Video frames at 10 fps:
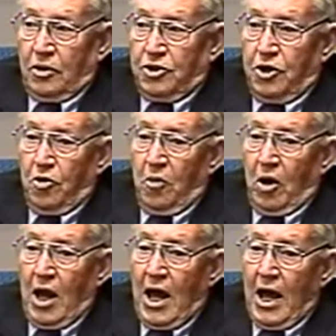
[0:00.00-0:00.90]

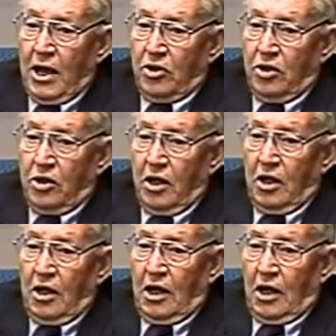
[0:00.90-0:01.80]
considerable height,
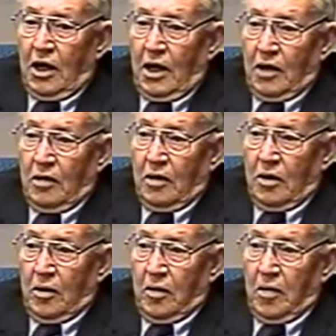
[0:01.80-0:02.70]

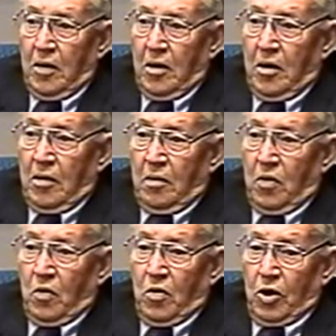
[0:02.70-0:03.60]
and
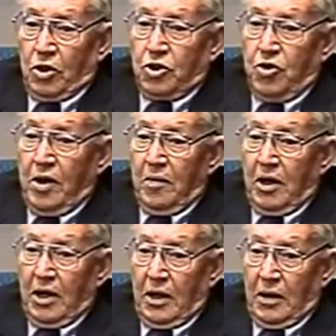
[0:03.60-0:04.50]
but were
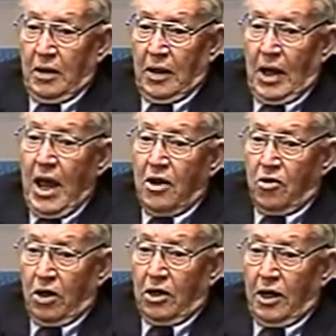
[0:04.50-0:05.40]
extremely
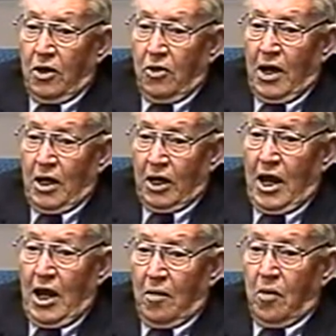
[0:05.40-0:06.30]
accurate. They knew how
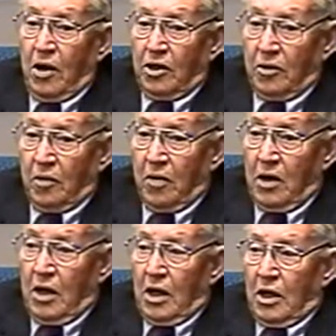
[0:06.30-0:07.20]
to calibrate them
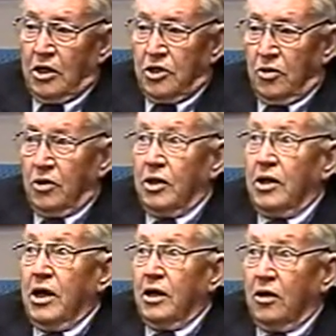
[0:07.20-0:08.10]

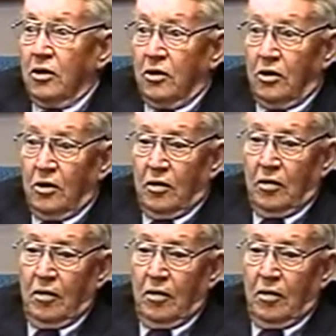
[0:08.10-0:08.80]
so that they could